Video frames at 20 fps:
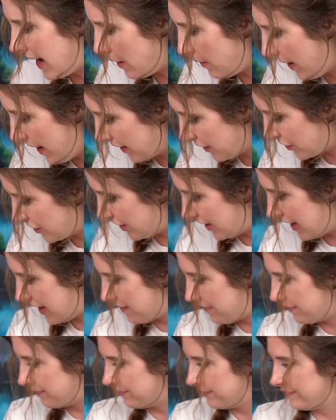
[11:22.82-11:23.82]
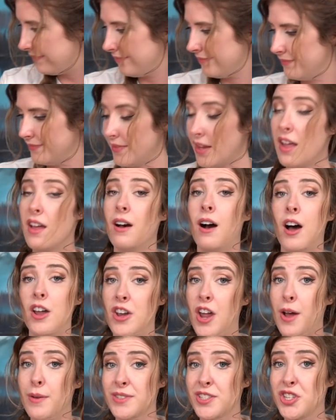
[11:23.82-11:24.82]
out, actually. I
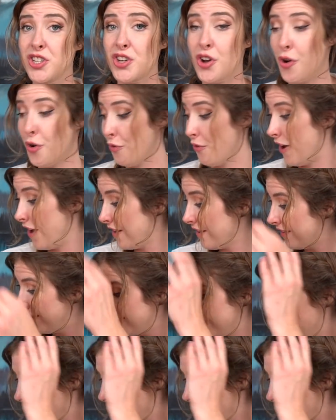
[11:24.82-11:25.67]
know, it's a shock, right?